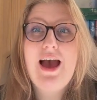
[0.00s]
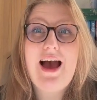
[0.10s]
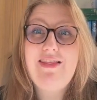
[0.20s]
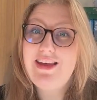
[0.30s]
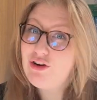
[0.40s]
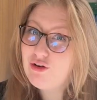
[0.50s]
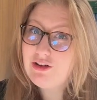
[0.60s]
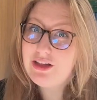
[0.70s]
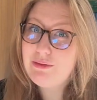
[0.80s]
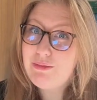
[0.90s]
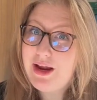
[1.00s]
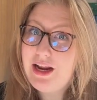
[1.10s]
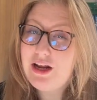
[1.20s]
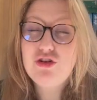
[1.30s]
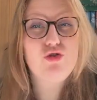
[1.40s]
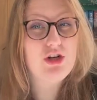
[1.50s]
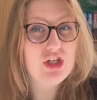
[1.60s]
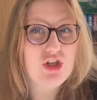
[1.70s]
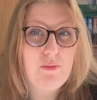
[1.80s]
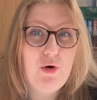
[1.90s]
and they're currently being
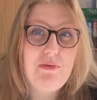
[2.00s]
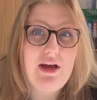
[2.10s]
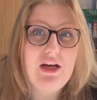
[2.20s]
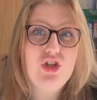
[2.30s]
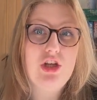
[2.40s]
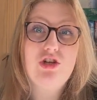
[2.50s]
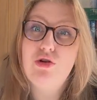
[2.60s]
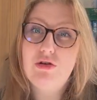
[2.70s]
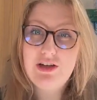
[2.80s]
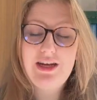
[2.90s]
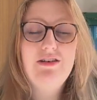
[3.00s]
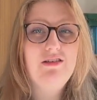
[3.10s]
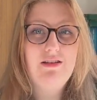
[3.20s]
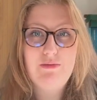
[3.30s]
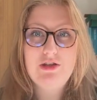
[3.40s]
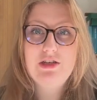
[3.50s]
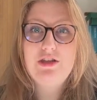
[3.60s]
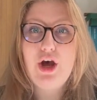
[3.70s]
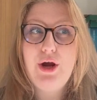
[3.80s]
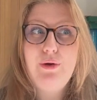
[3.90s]
traditionally published. They're still on Kindle Unlimited
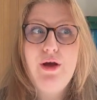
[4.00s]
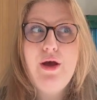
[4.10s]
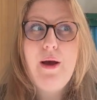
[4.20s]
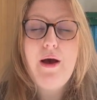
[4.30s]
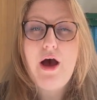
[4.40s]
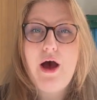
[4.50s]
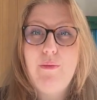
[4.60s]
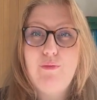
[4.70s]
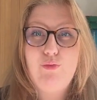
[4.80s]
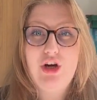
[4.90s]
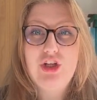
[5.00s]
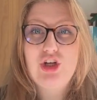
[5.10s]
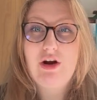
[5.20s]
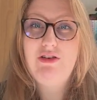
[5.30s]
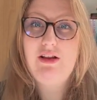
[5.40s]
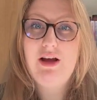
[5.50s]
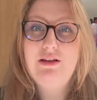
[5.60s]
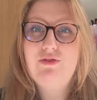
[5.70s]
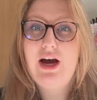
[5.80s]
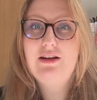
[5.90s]
though, which I really like the
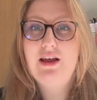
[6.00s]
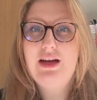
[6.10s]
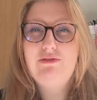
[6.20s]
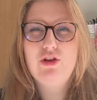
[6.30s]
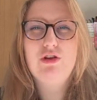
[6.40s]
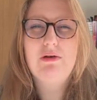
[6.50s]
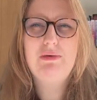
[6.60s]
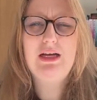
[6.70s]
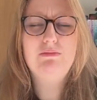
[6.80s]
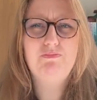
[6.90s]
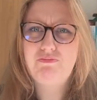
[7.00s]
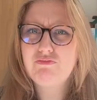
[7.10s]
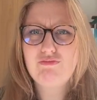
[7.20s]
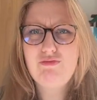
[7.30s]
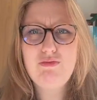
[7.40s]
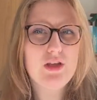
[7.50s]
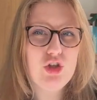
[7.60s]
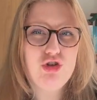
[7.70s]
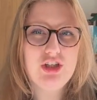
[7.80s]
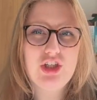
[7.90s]
fact that even though they're being
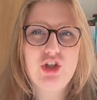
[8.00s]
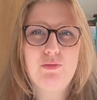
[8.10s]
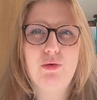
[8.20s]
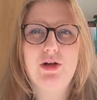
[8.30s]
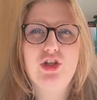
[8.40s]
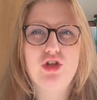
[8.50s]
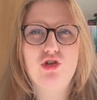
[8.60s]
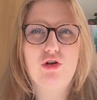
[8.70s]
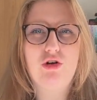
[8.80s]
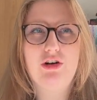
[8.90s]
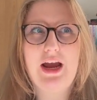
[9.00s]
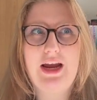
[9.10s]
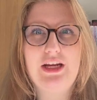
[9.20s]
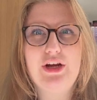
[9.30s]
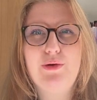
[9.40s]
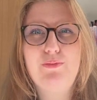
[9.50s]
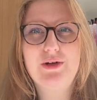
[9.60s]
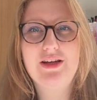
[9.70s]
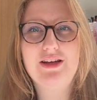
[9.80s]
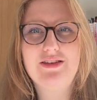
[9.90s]
traditionally published, they're still on KU
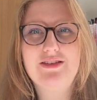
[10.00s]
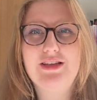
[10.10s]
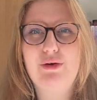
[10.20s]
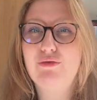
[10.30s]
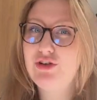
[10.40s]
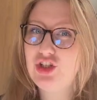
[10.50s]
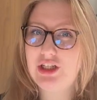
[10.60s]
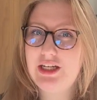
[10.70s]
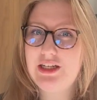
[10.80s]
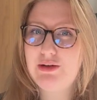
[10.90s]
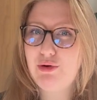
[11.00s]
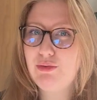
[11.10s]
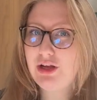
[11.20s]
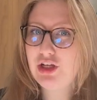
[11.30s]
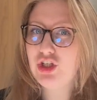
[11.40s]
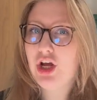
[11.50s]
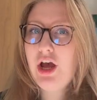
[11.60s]
because they were originally indie published.